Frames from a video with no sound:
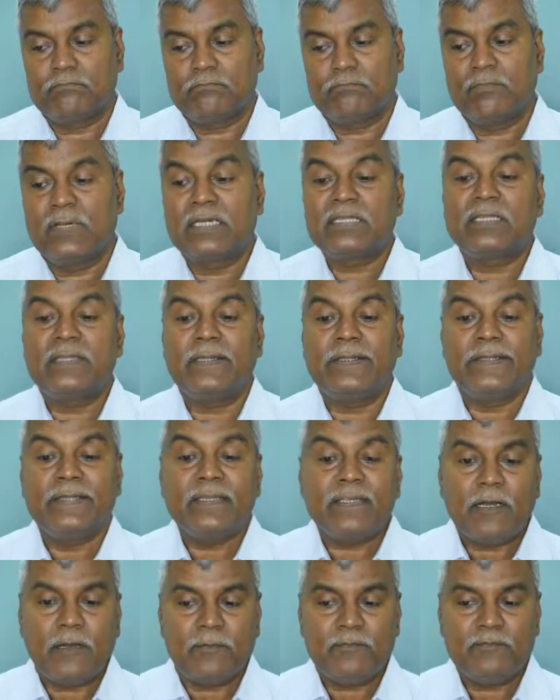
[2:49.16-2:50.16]
monthly
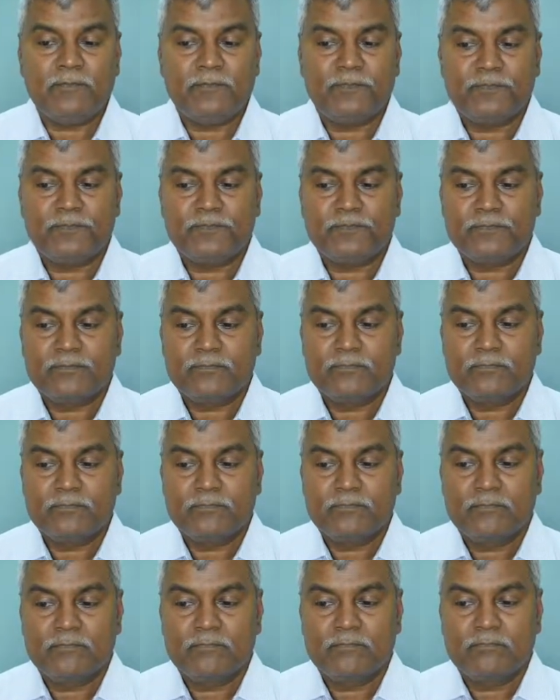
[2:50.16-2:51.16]
income,
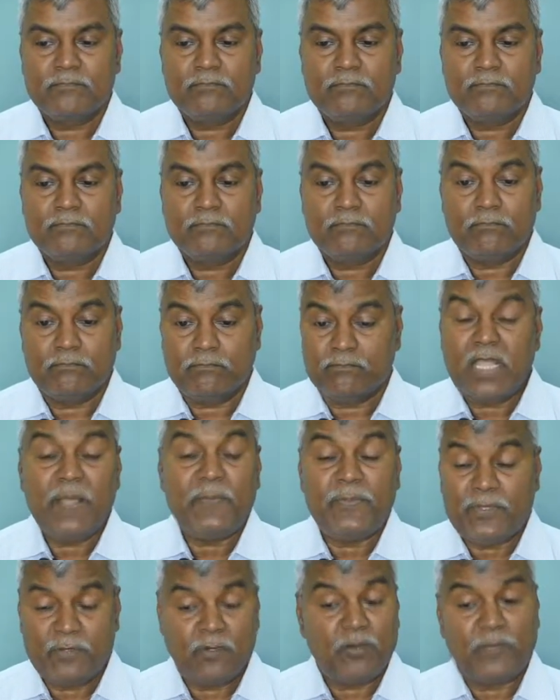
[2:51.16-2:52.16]

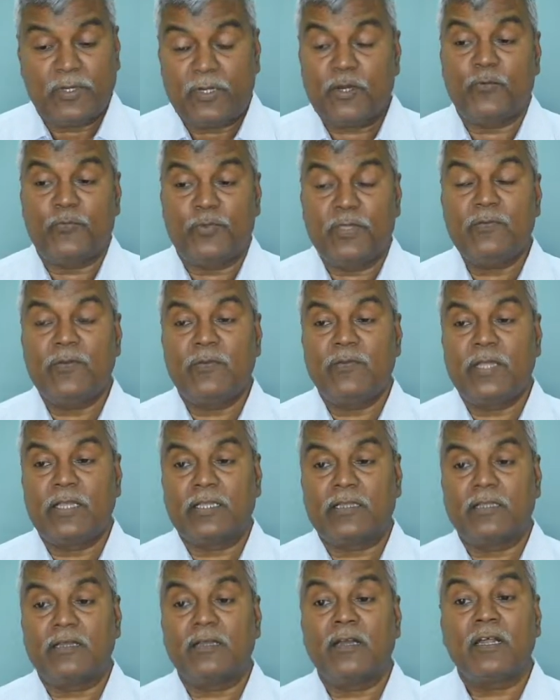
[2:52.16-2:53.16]
maybe or may not be, maybe
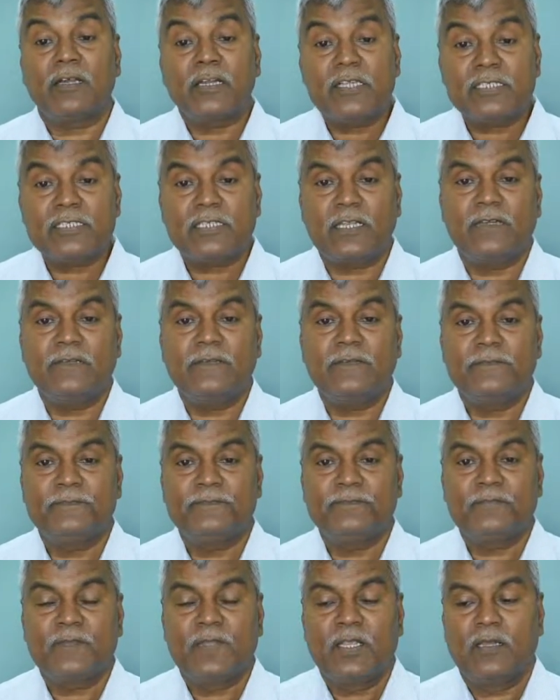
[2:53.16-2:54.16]
I can understand
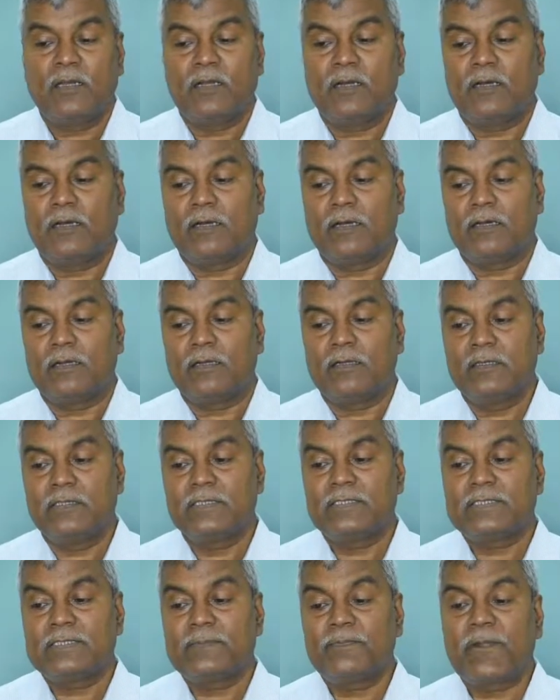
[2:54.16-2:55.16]

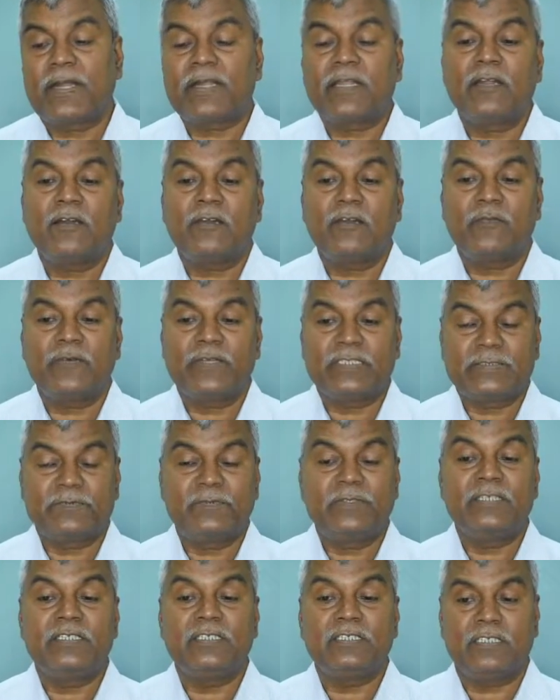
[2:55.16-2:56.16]
his pattern of
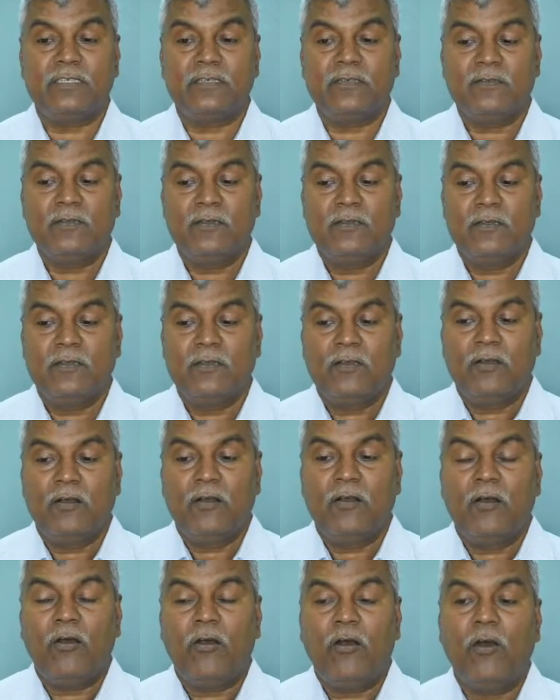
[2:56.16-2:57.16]
expenditure
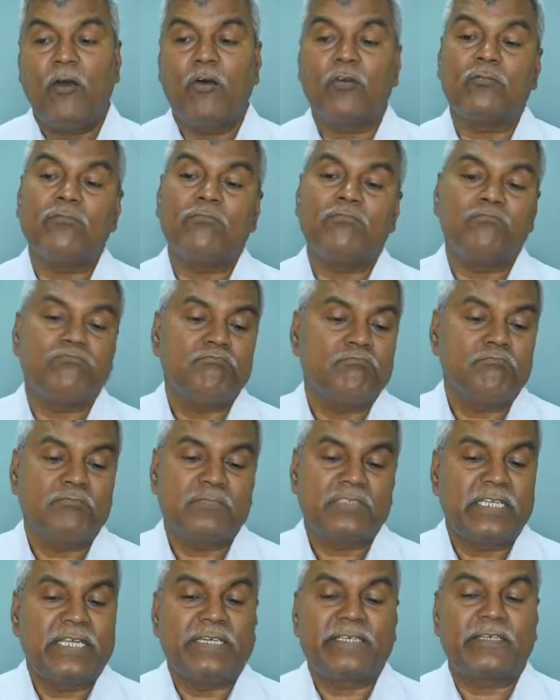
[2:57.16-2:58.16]
on
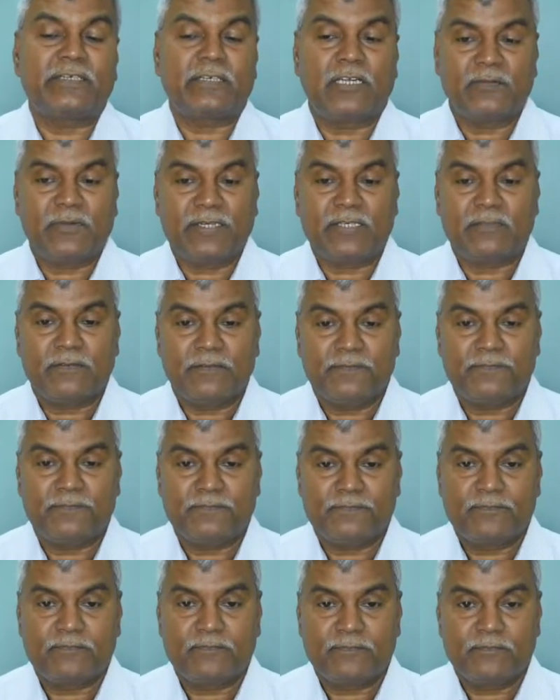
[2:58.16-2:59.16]
say entertainment.
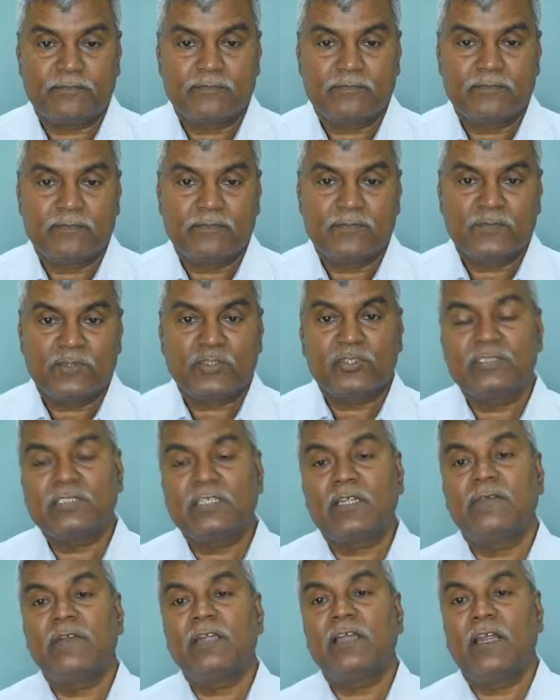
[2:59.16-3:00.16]
So these
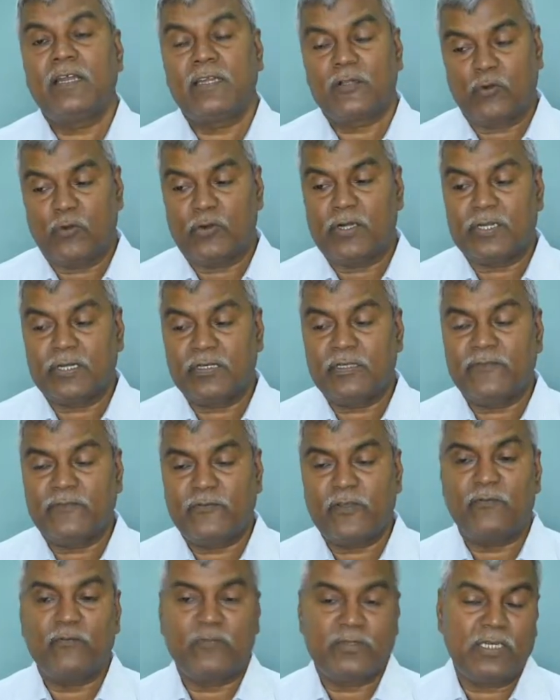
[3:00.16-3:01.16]
are very highly correlated. If
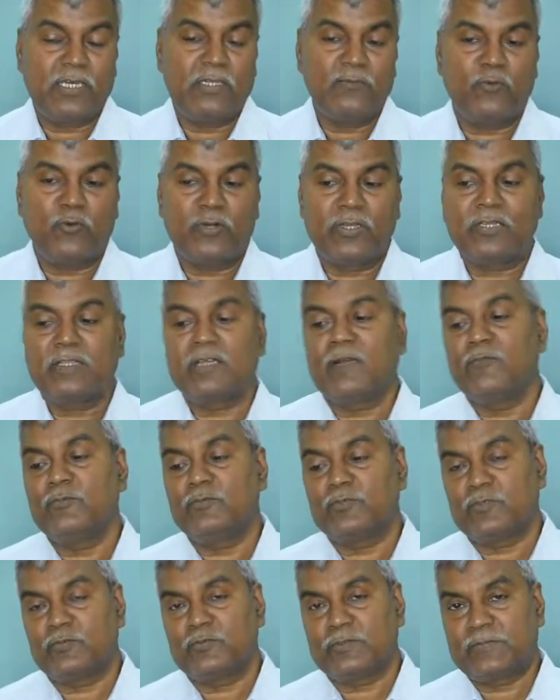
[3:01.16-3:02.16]
you have really more income, you
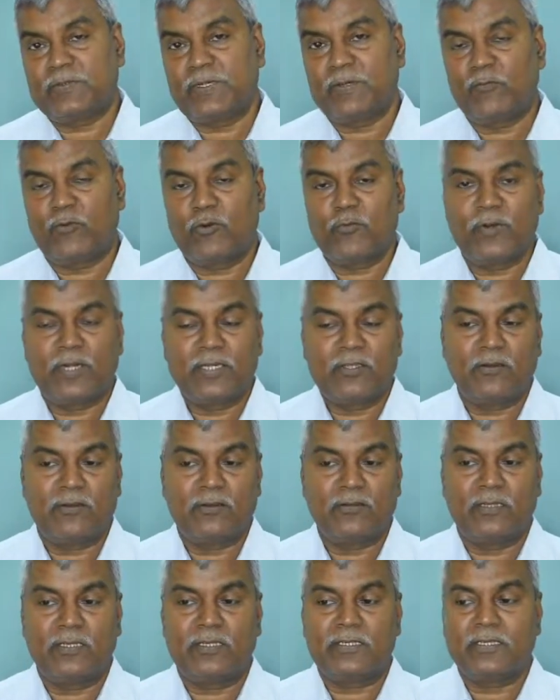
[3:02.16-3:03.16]
should spend more money
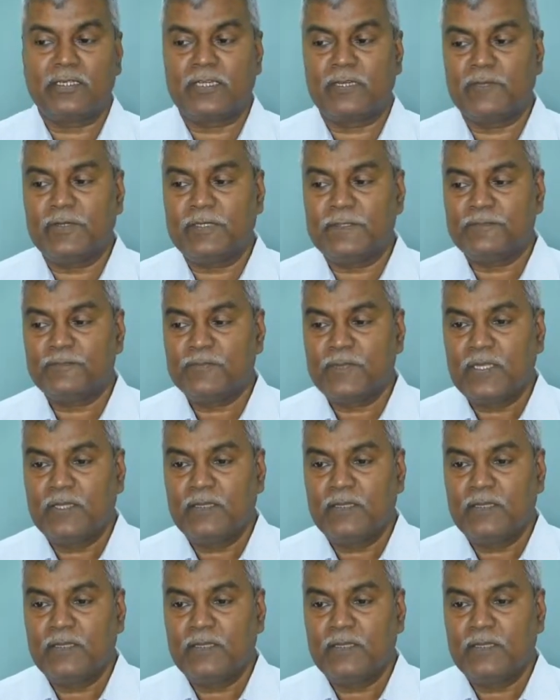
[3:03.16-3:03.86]
on entertainment.